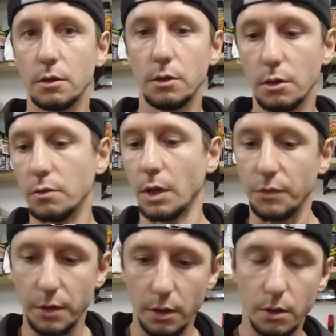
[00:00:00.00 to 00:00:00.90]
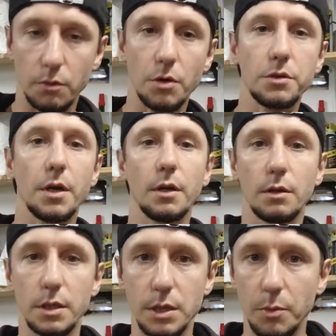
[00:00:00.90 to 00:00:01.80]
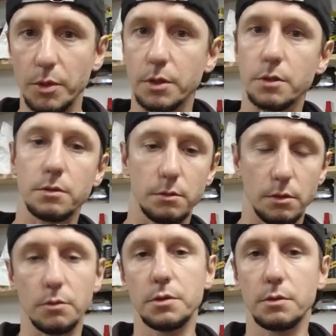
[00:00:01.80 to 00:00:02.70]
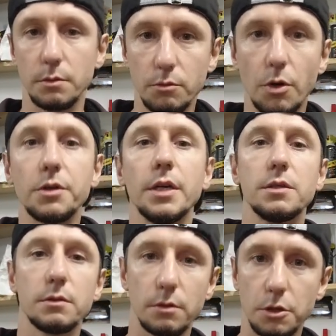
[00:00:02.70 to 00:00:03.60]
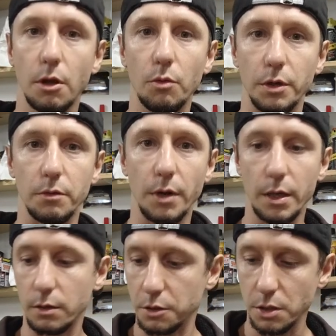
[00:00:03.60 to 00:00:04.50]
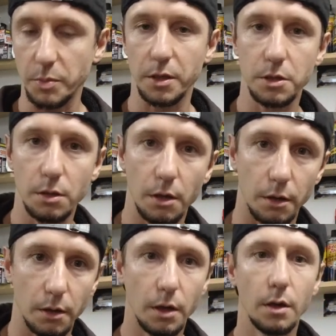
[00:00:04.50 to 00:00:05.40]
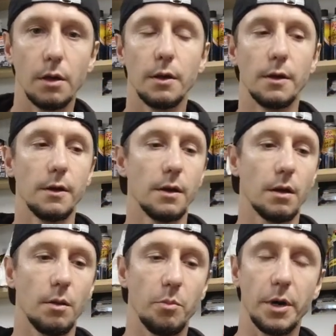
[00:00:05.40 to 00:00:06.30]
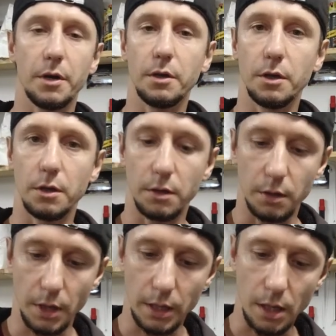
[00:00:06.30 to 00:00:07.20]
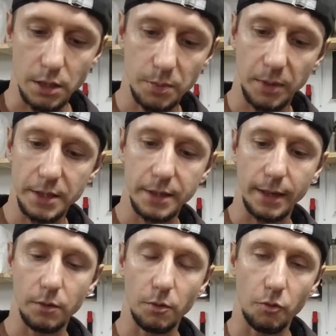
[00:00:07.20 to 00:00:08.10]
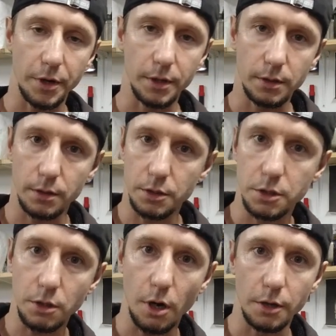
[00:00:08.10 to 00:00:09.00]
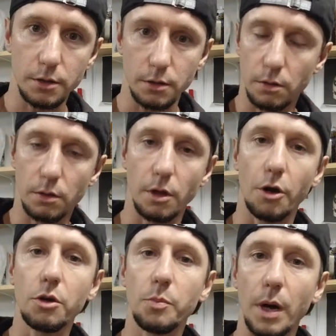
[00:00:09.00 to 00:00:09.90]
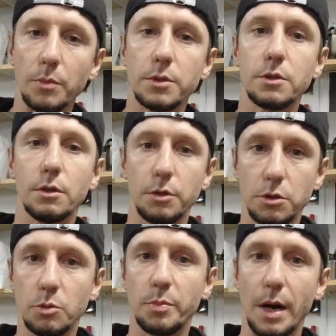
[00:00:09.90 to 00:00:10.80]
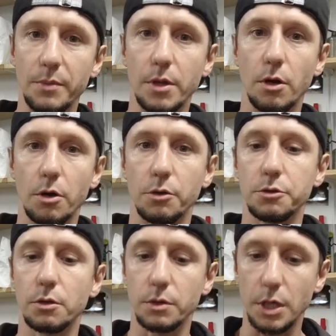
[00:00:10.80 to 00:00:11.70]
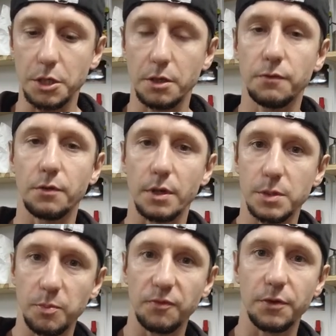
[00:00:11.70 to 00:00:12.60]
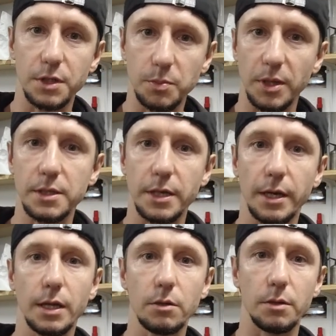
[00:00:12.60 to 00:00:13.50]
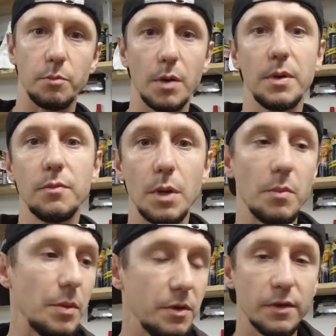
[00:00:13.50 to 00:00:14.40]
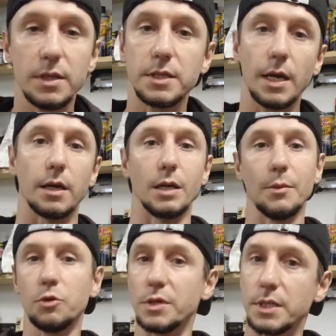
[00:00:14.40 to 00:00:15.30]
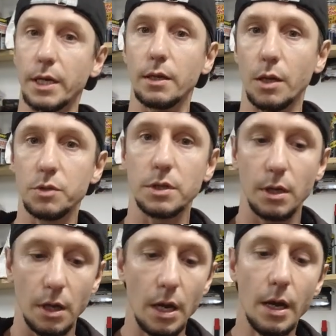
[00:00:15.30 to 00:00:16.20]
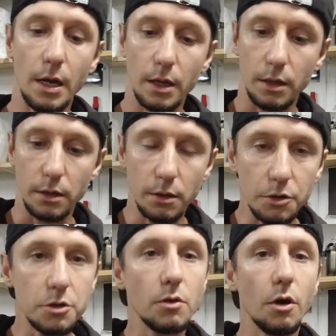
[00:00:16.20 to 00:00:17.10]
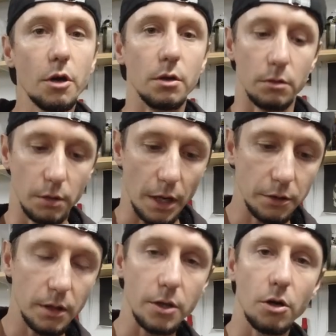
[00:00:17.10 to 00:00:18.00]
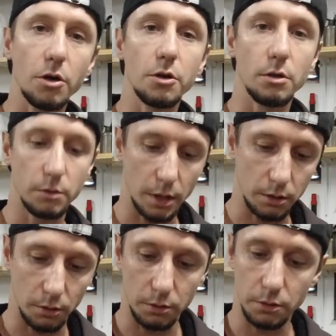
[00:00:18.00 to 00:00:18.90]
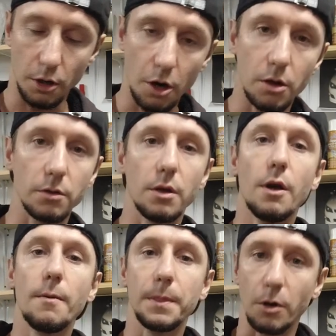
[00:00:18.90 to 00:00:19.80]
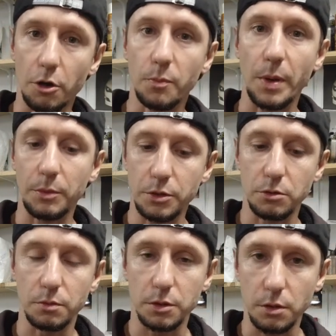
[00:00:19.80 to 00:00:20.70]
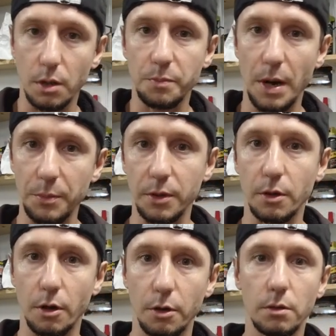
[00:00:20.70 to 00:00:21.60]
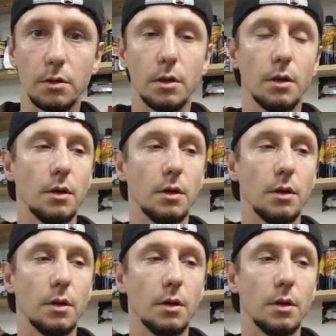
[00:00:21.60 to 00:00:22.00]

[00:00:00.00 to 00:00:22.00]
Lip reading: you know, everything, the rotating assembly just, you know, rotates slowly, right, just by the starter. But it, at that split second where it starts, the oil pump still needs to pump that oil. So it's actually for a split second, or maybe even a second, up to a second, I would say, there is no oil until that oil, that, you know, the oil pump needs to start pumping the oil,